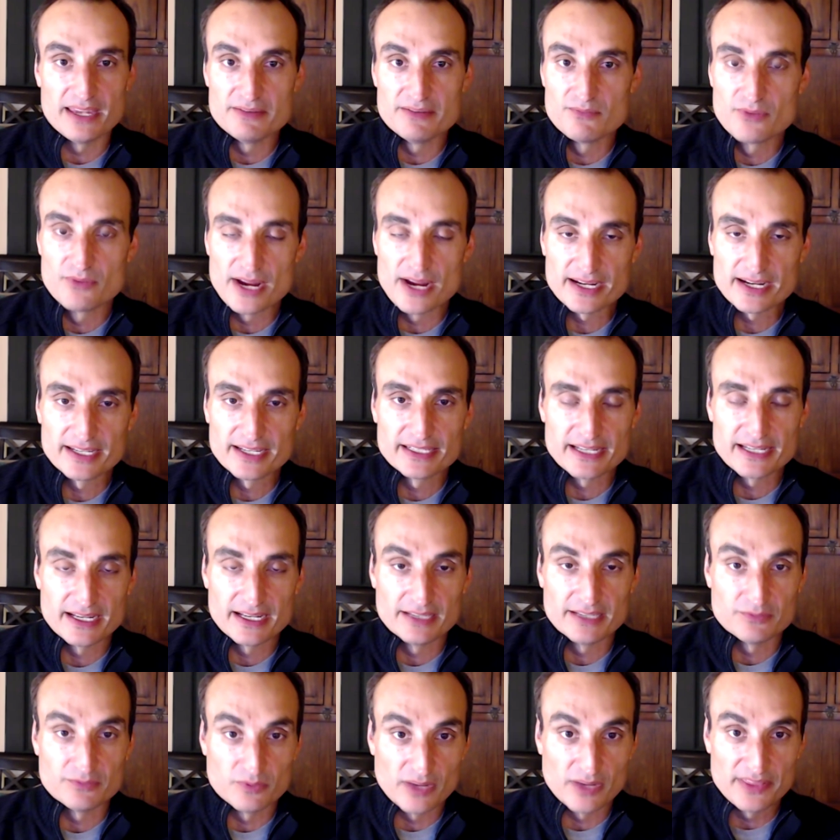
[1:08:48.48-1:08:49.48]
and
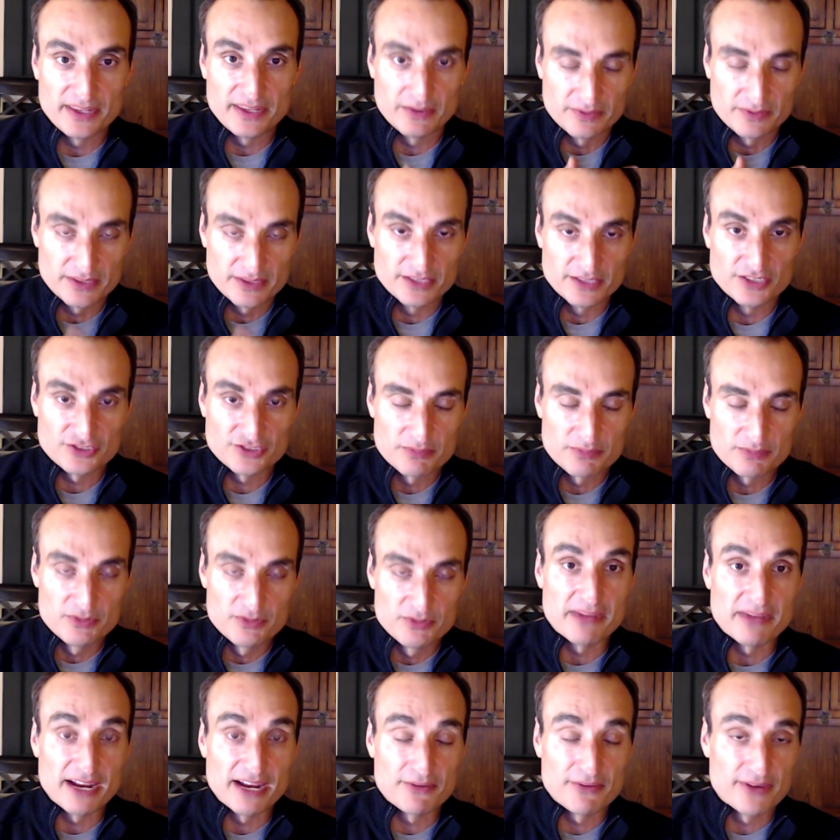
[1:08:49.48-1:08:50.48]
recognize, I think this
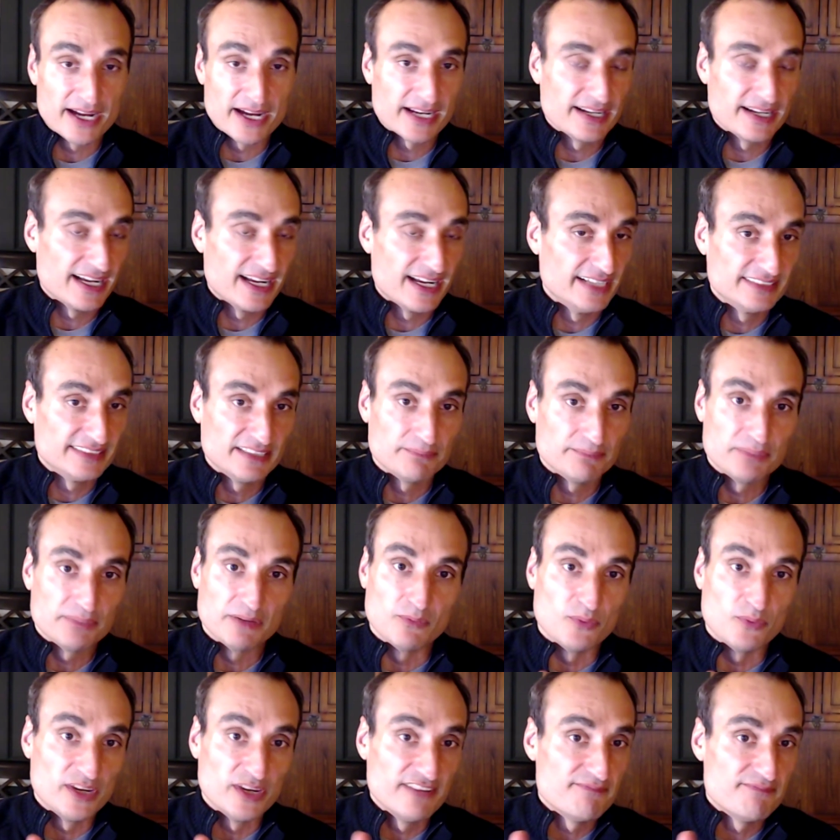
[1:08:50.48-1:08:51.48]
community might recognize it,
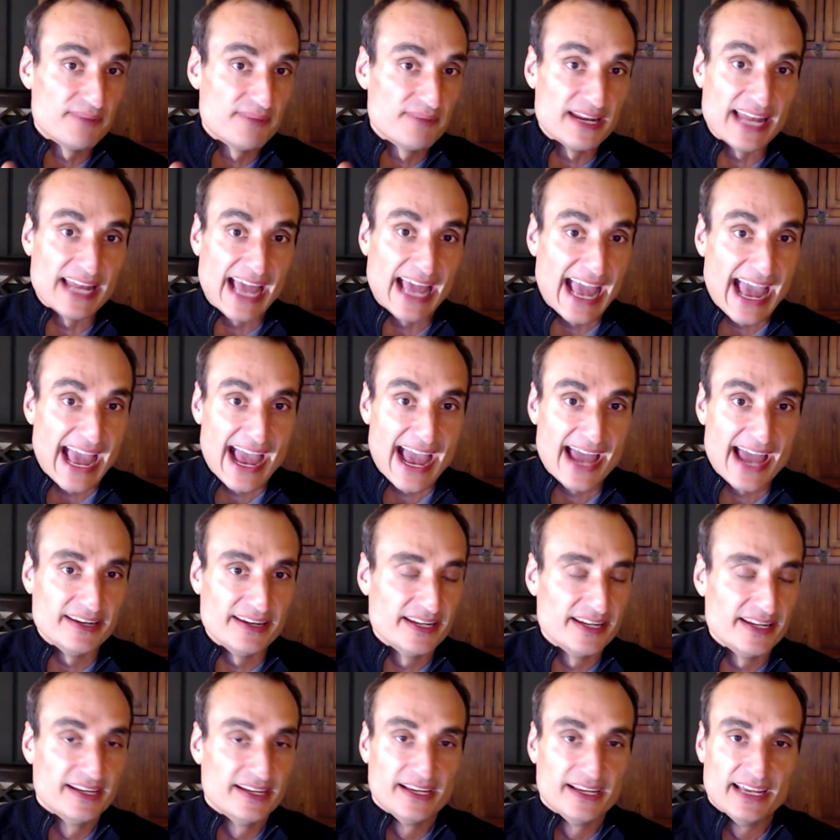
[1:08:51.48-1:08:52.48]
but we've been had.
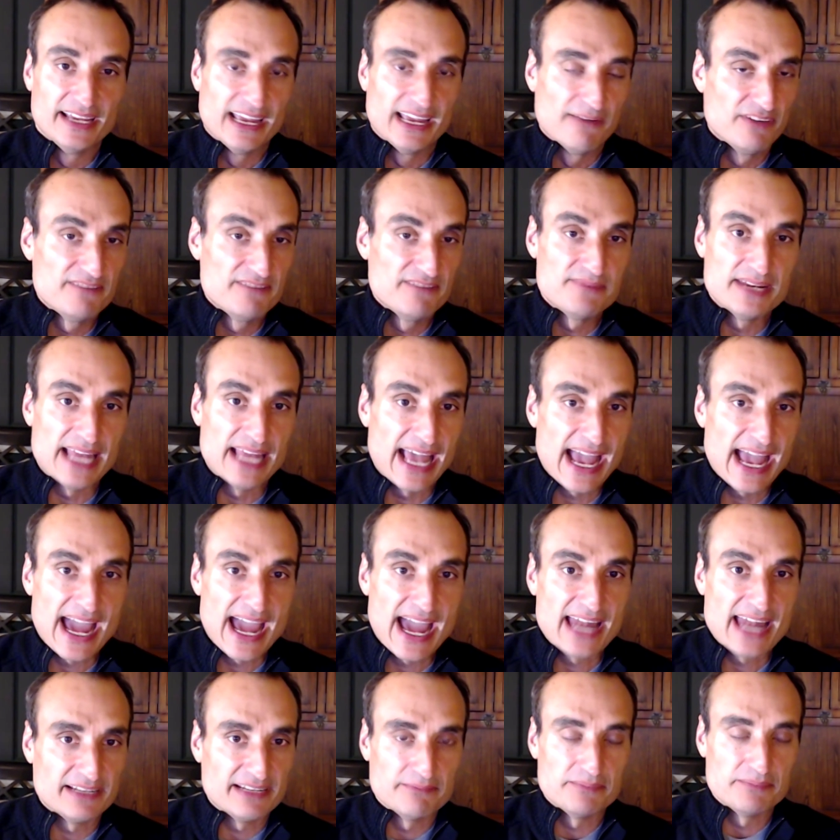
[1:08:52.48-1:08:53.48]
We've been
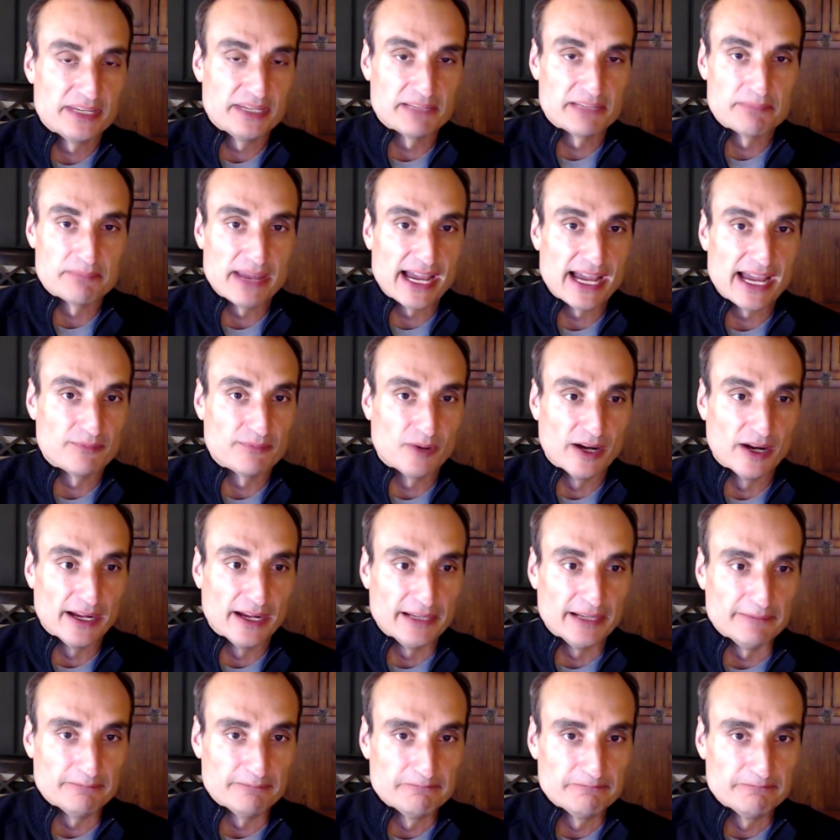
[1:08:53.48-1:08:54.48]
had in a big, bad way.